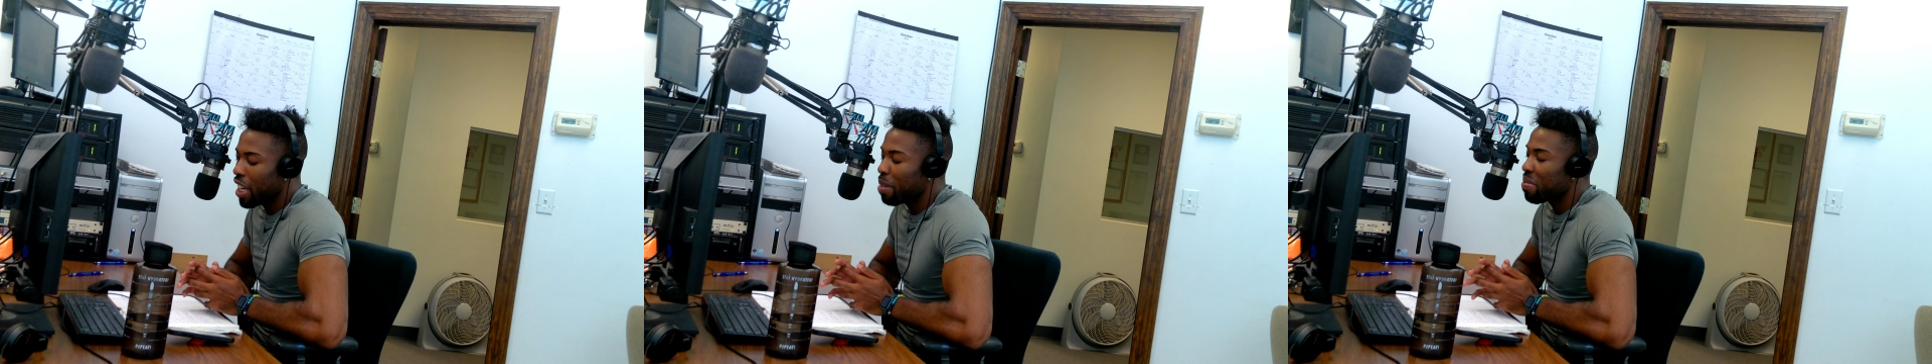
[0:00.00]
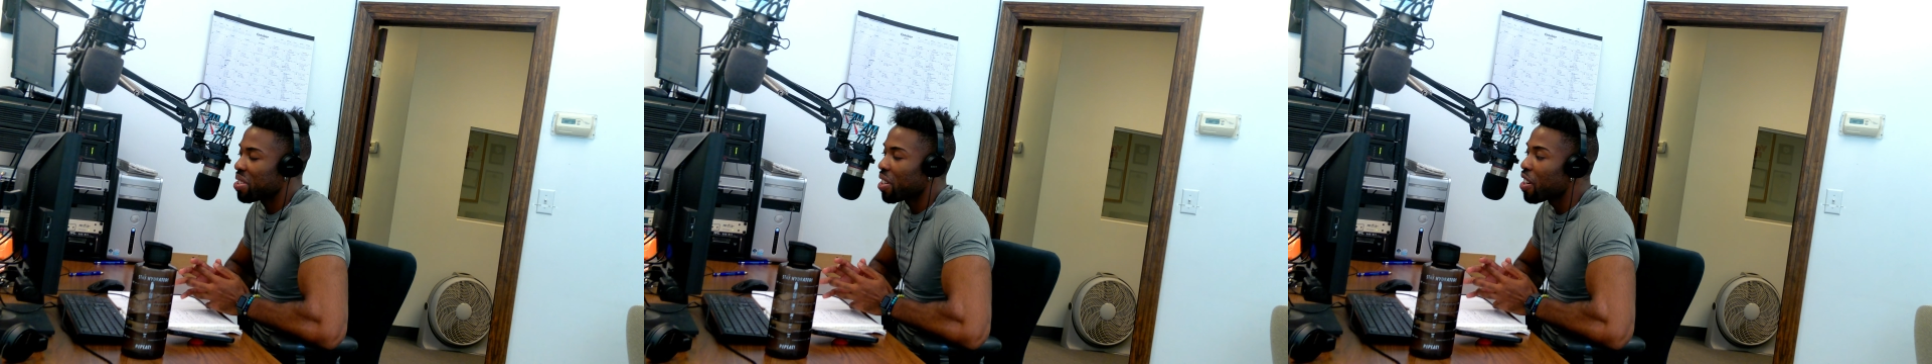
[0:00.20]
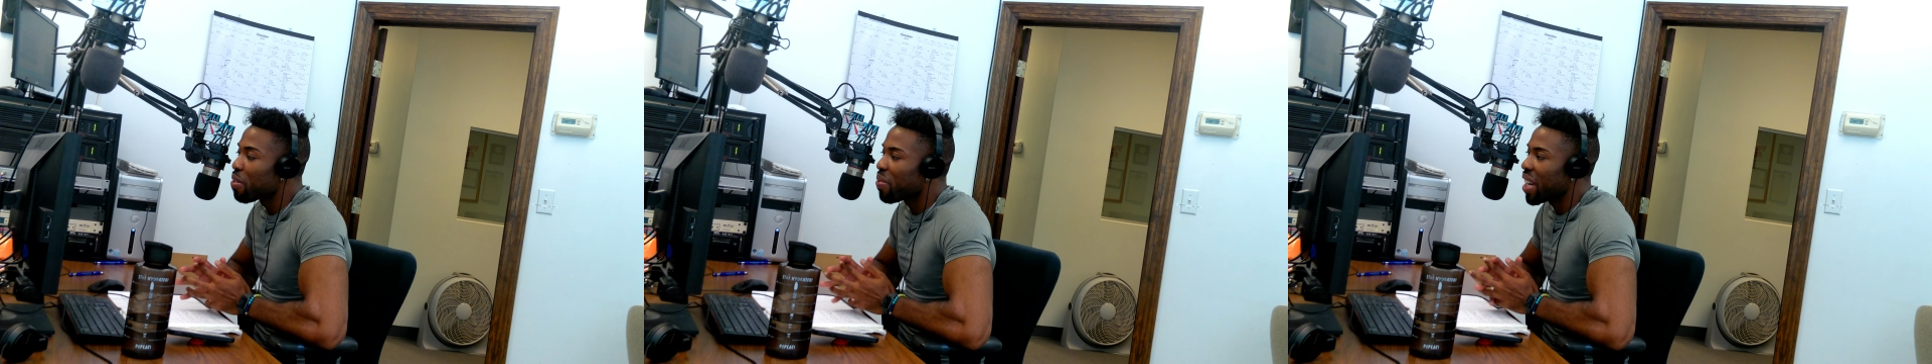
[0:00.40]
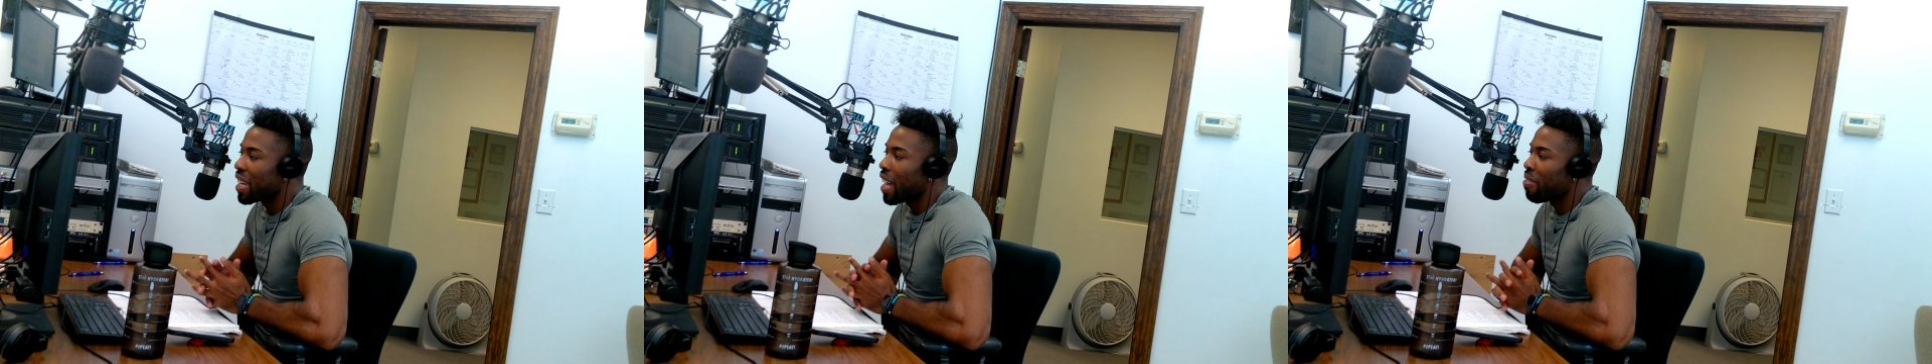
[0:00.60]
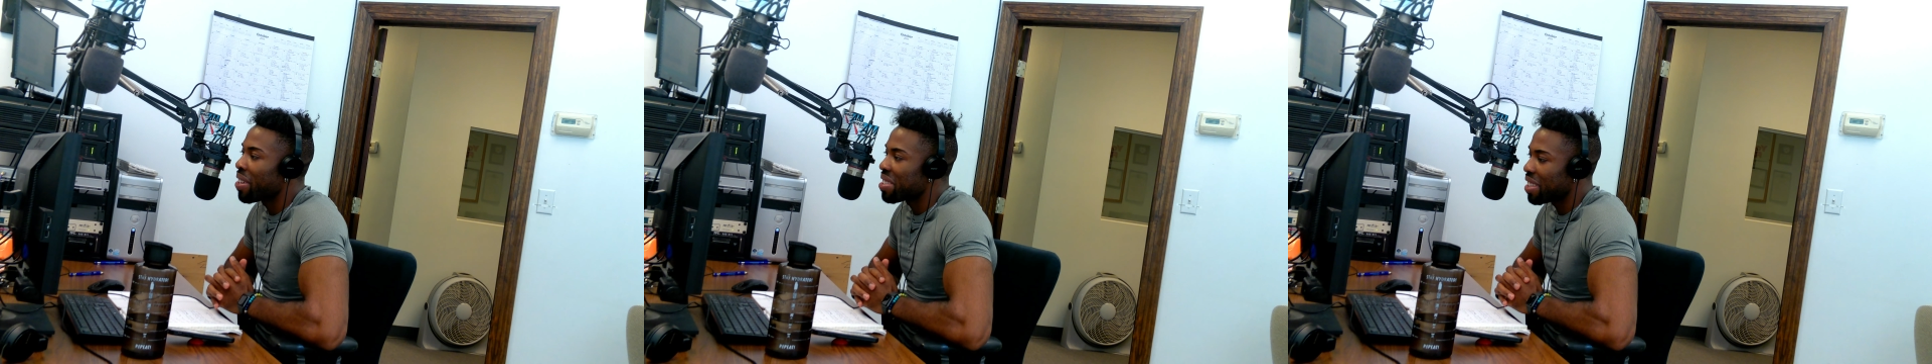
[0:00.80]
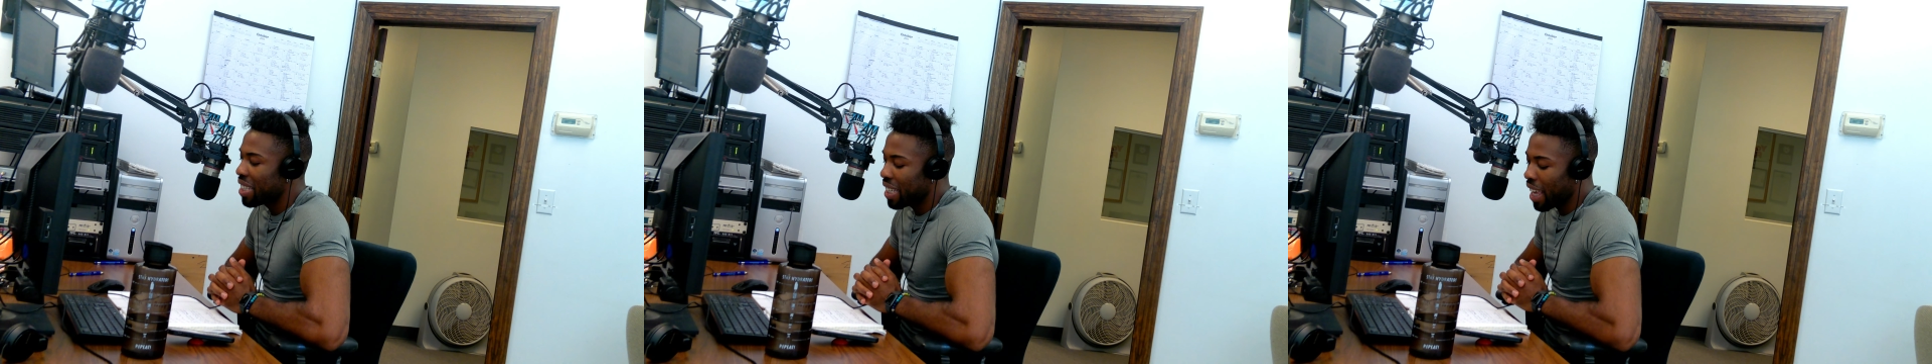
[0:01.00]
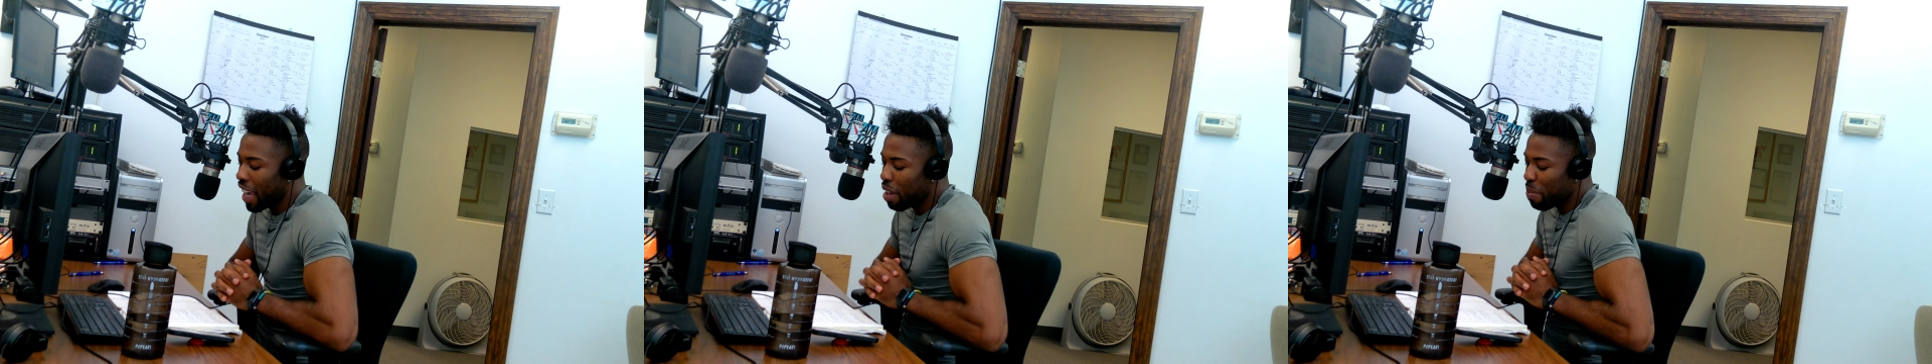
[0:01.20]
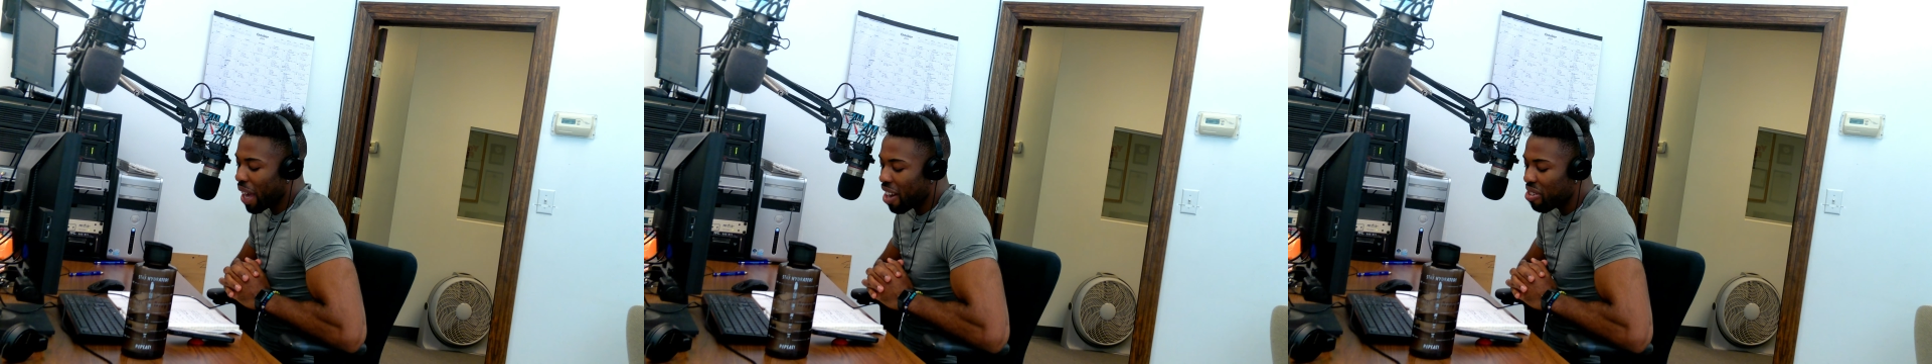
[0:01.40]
GM survey that recently came